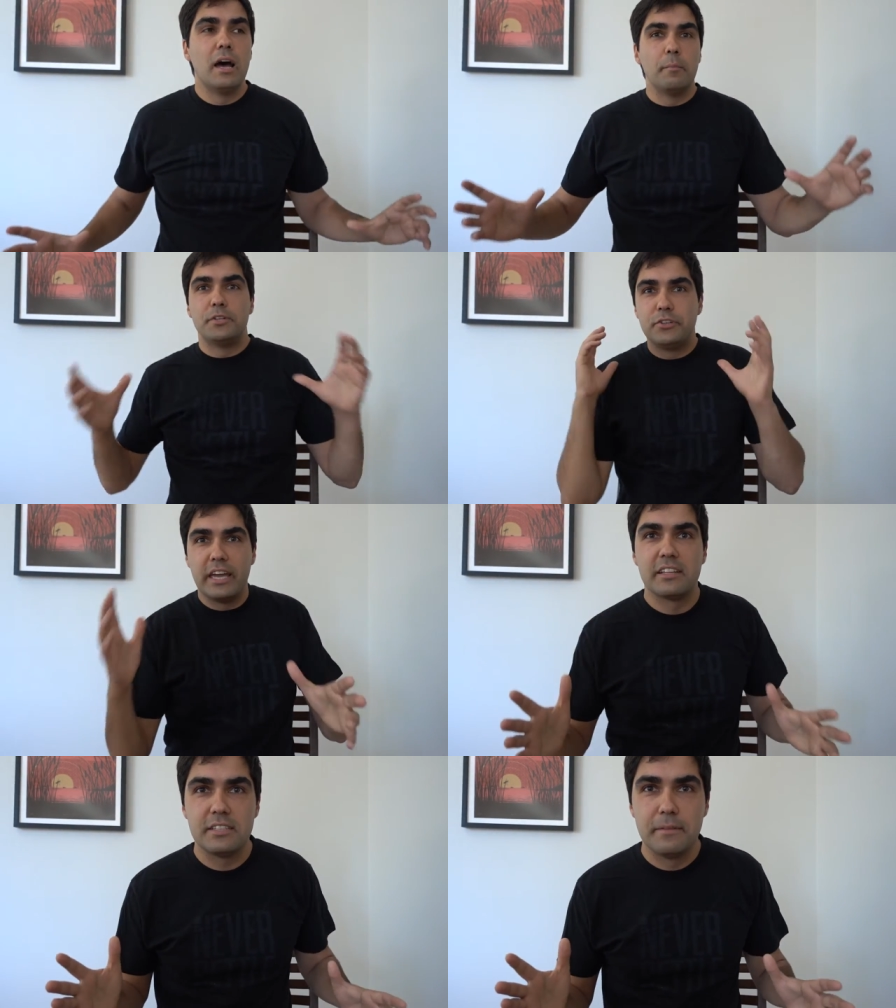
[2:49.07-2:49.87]
but you
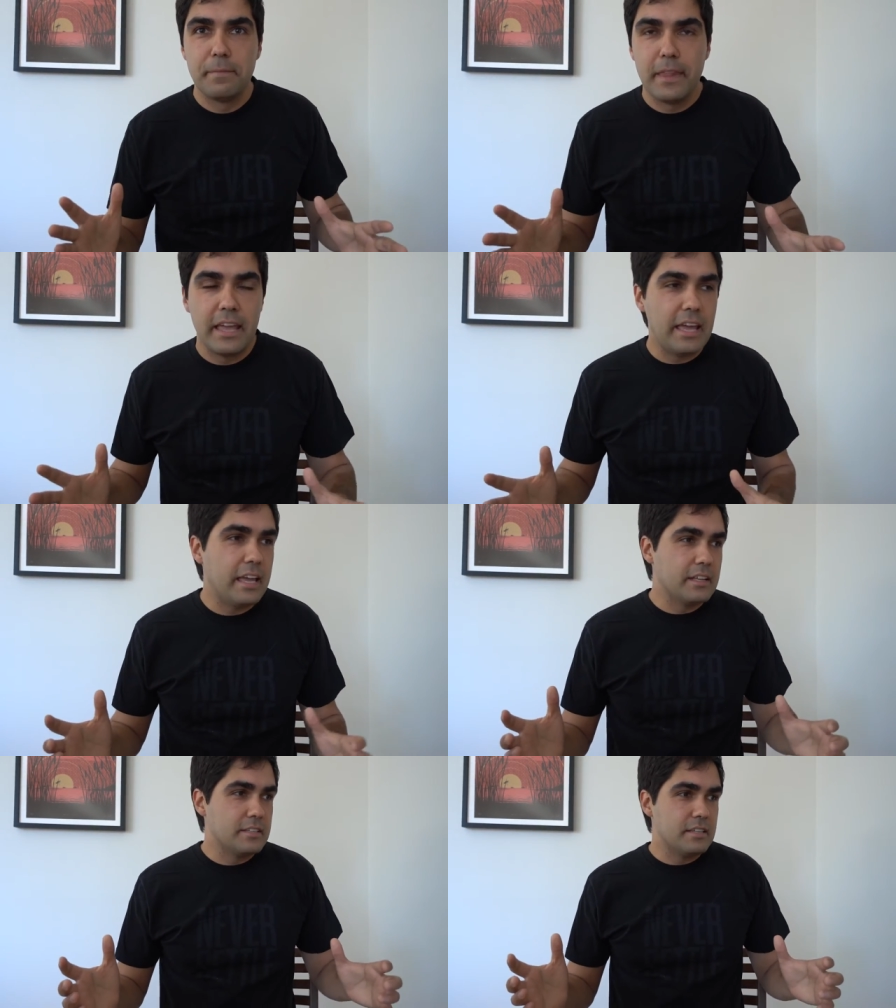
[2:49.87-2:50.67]
can't.
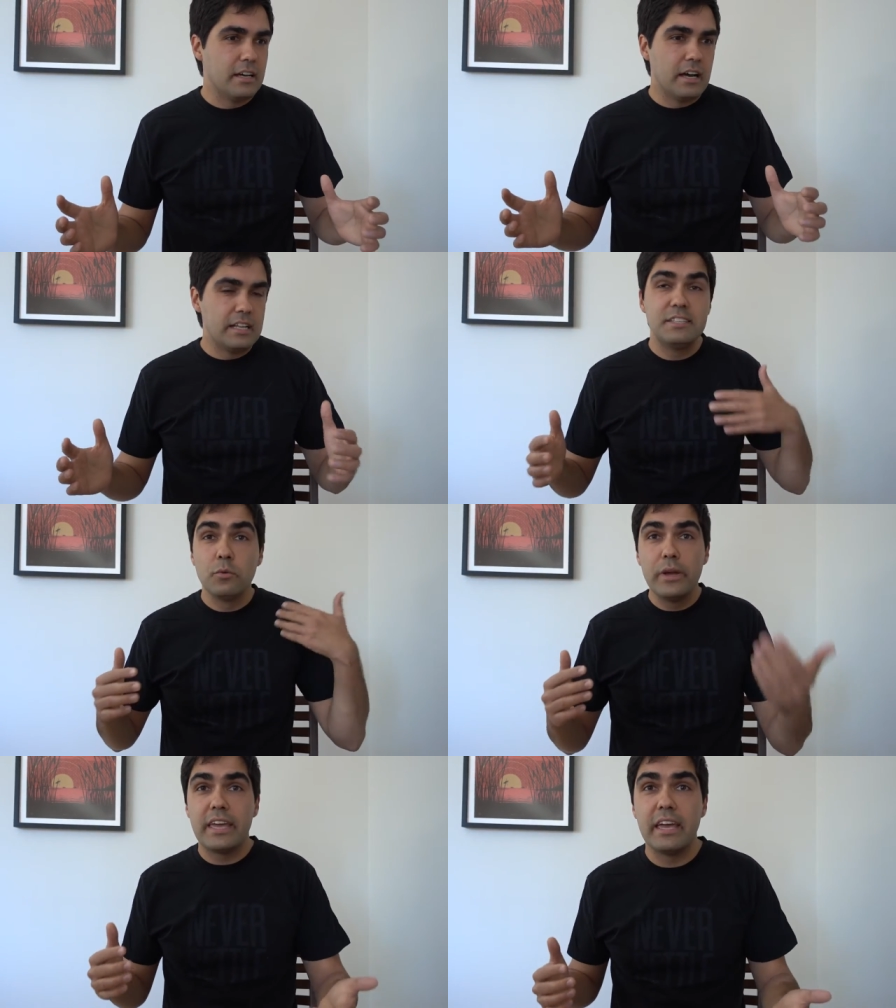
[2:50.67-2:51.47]
And uh, until
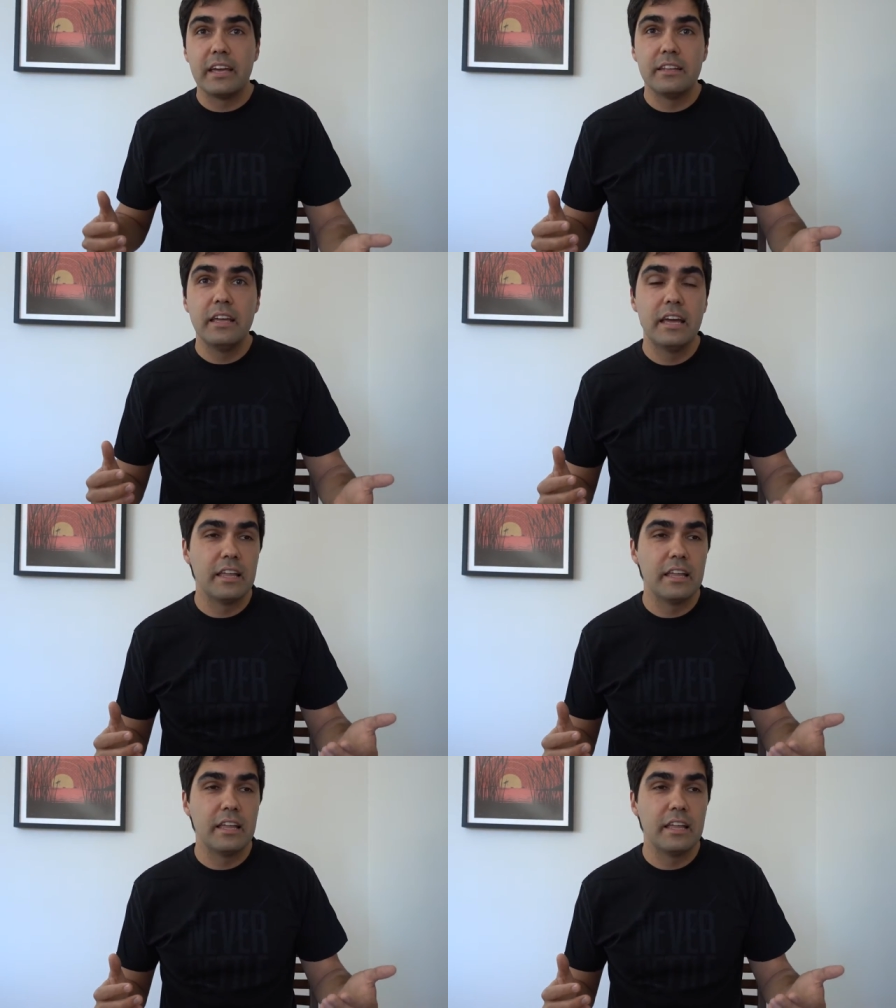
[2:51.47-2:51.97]
we can,